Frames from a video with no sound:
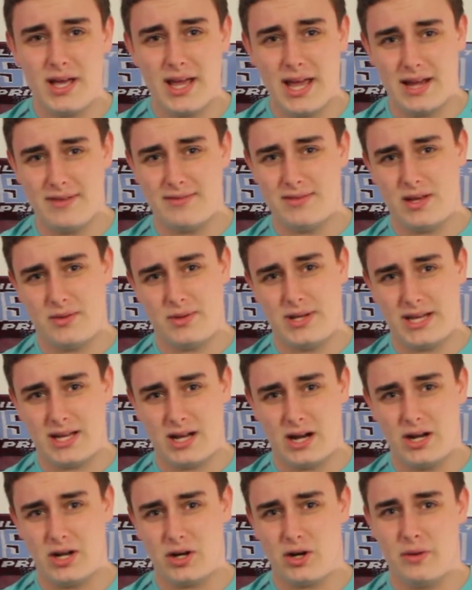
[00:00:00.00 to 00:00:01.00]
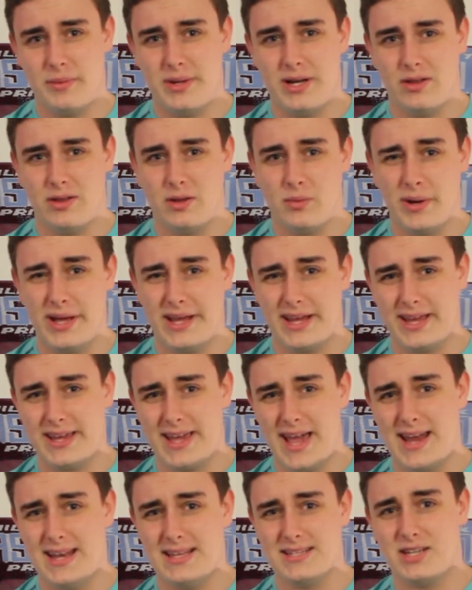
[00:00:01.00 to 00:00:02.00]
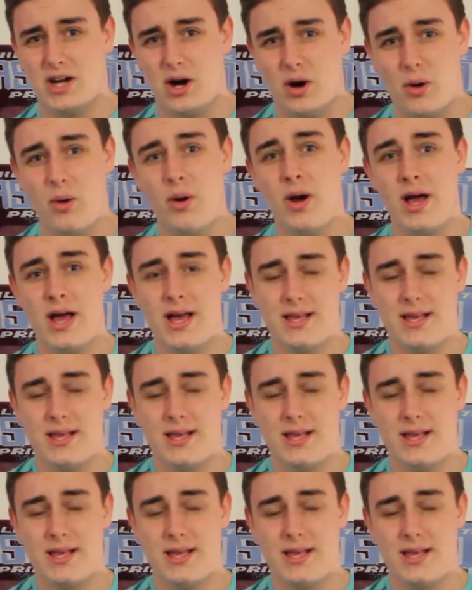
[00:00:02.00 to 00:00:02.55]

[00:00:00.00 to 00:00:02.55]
even though he did kind of come in on the wing, getting his goal,